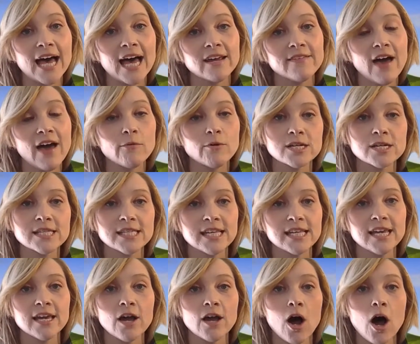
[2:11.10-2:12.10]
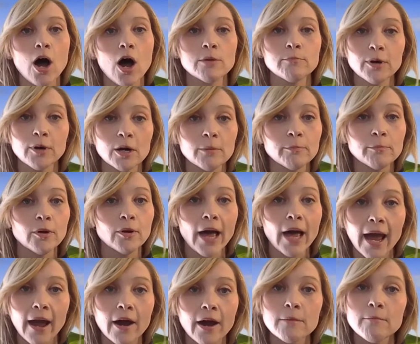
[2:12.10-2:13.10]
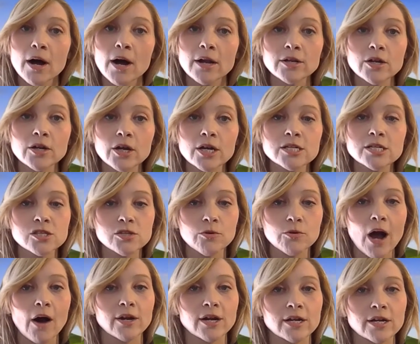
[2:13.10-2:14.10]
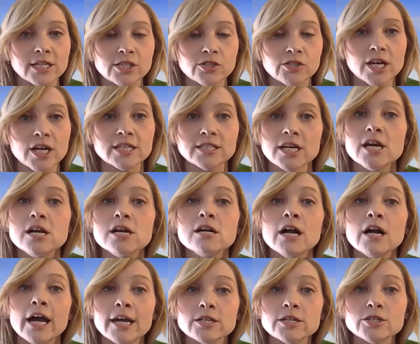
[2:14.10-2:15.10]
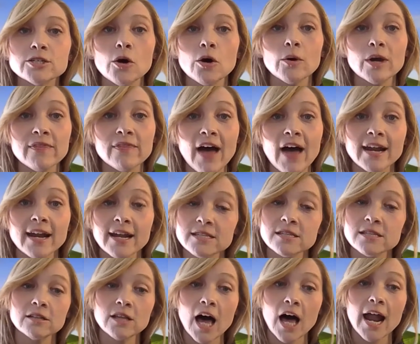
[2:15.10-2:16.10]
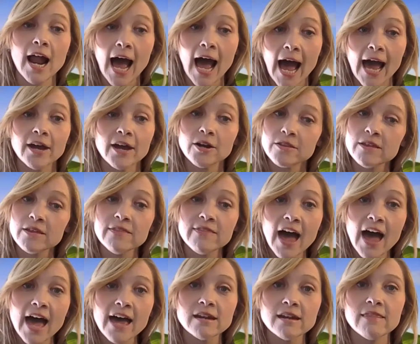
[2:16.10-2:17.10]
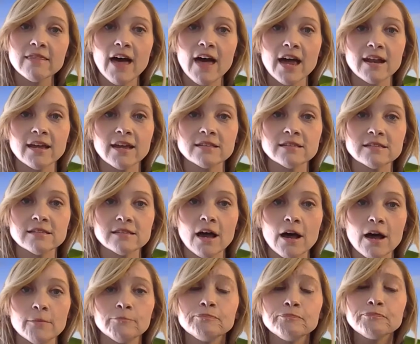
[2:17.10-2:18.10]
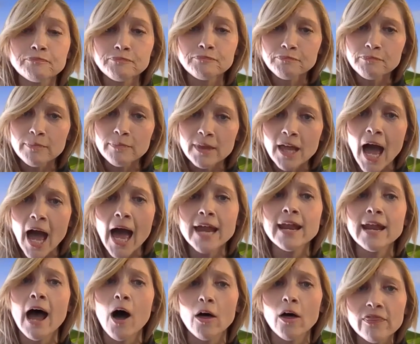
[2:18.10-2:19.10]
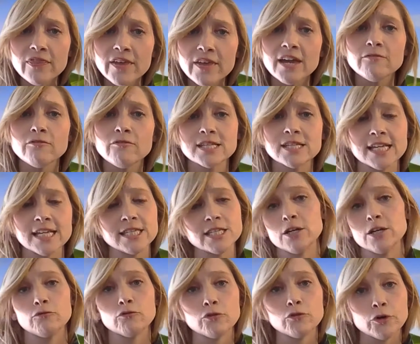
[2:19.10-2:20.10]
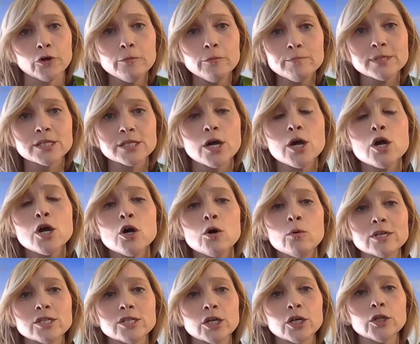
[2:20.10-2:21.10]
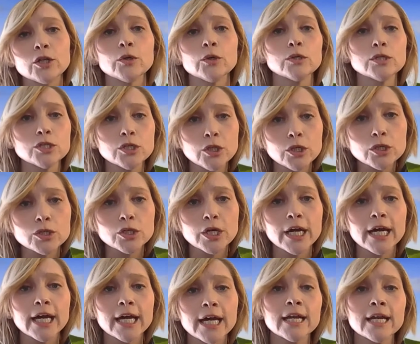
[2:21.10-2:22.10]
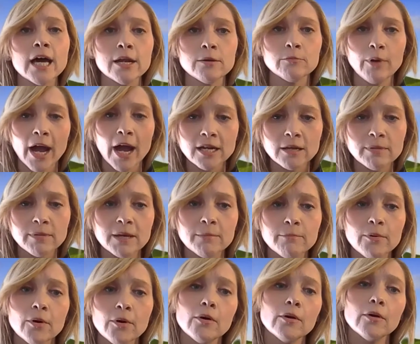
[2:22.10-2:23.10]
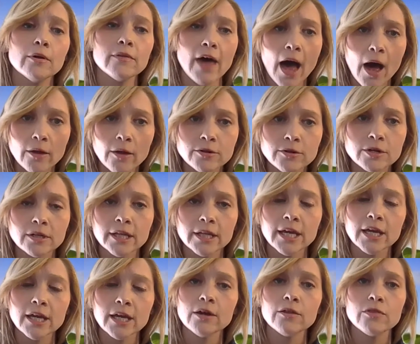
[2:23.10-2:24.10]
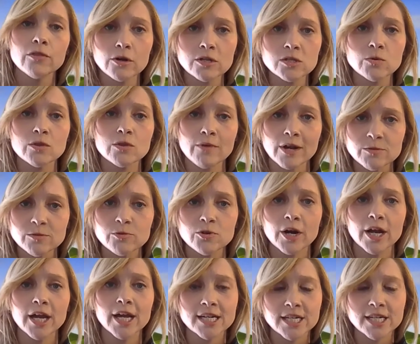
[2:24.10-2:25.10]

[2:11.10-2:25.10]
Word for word: data that we're seeing on purple air monitors throughout our district is showing that it's a lot higher than that, that it's um, unhealthy for sensitive groups, which include children and pregnant people, the elderly, those with respiratory